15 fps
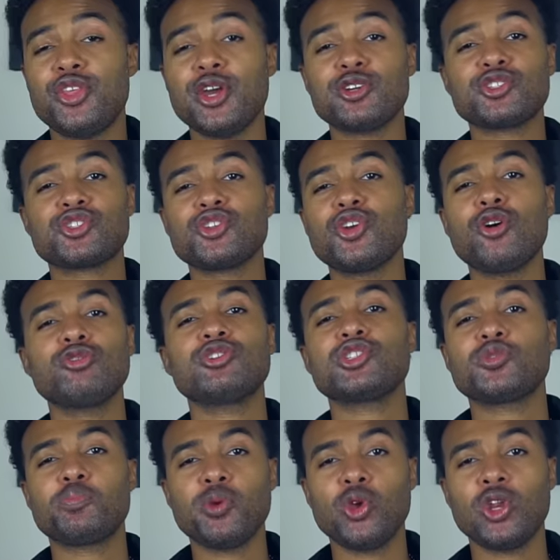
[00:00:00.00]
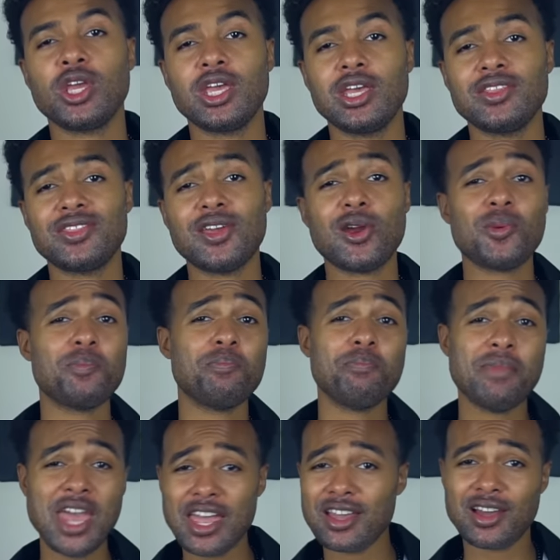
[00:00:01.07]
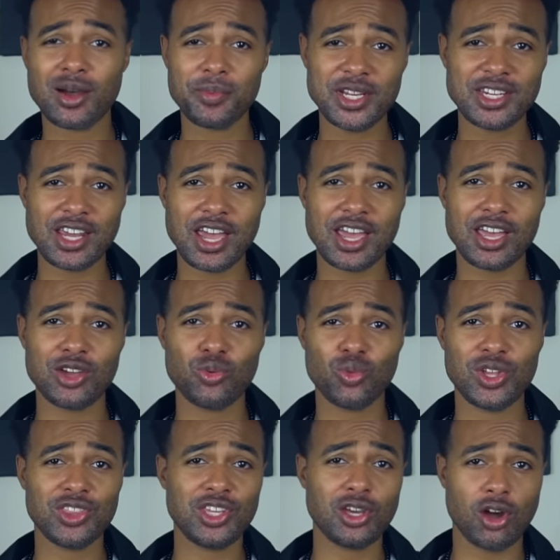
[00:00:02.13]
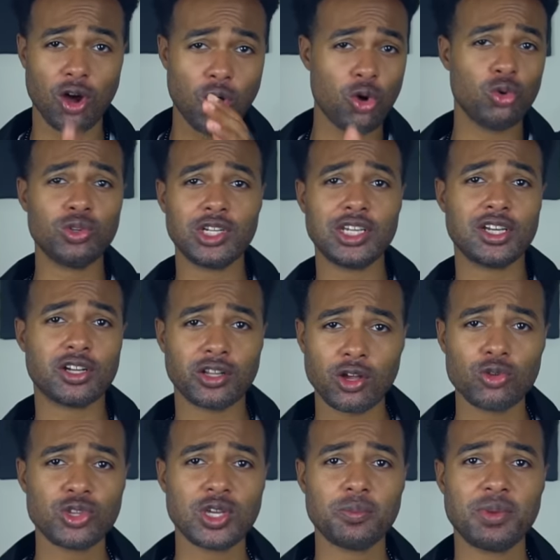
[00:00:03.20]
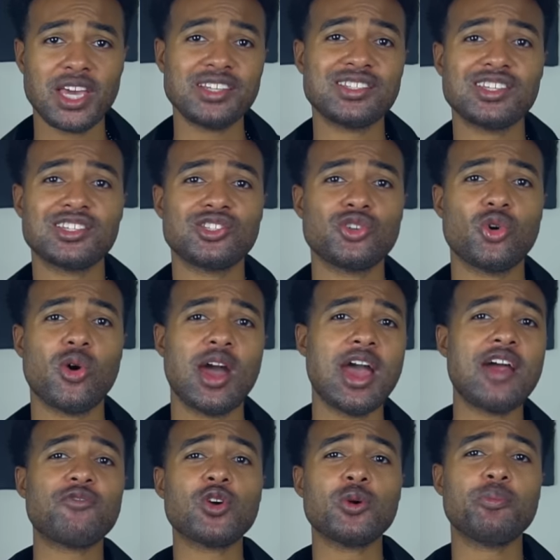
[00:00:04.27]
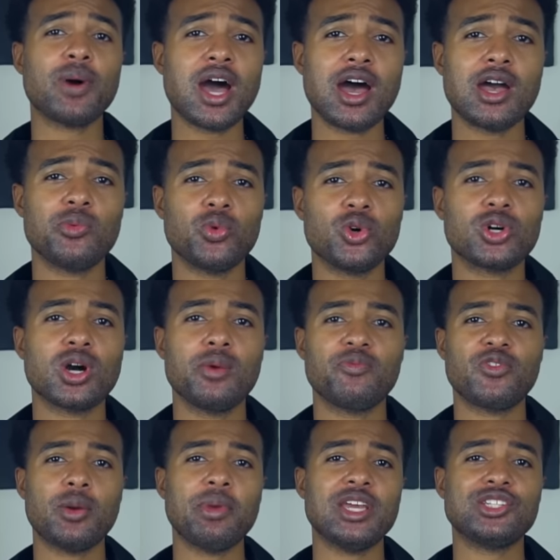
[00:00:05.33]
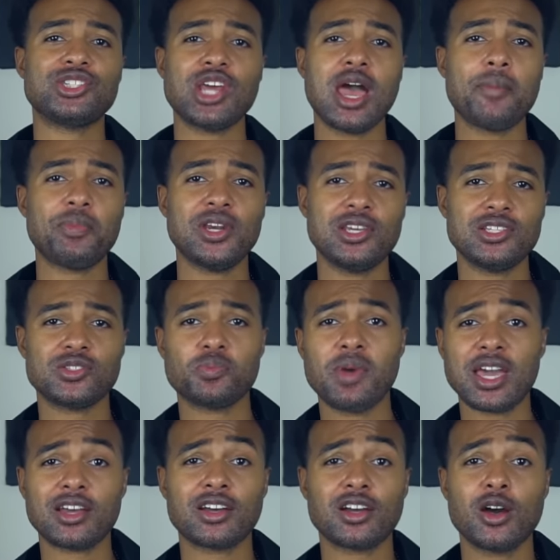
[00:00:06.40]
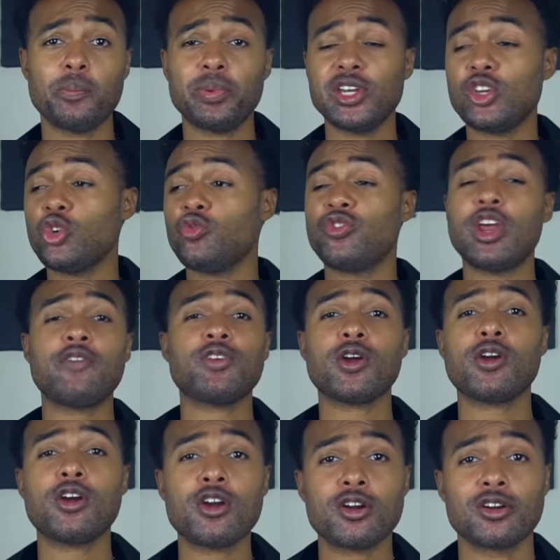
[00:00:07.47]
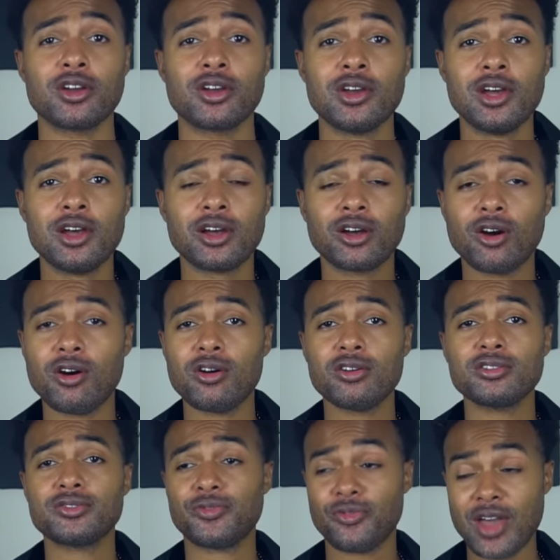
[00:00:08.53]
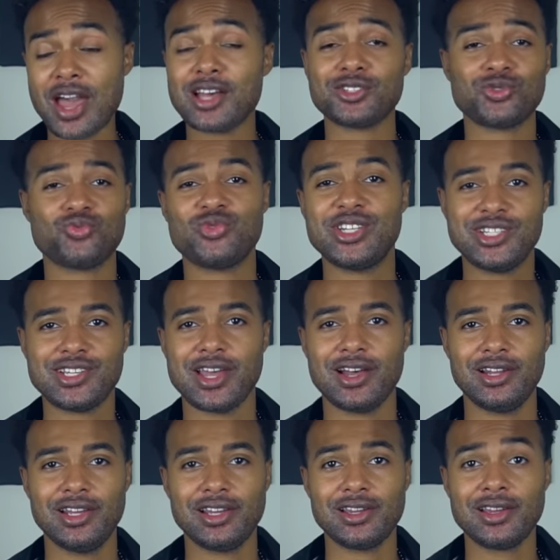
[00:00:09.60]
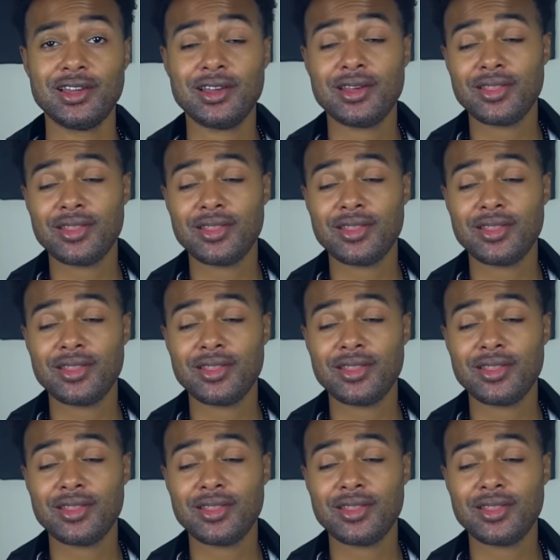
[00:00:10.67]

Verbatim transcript: There's no disputing it. There may come a day when the only clothing basics you'll ever buy will come from a Japanese mega company you've never heard, called Fast Retailing.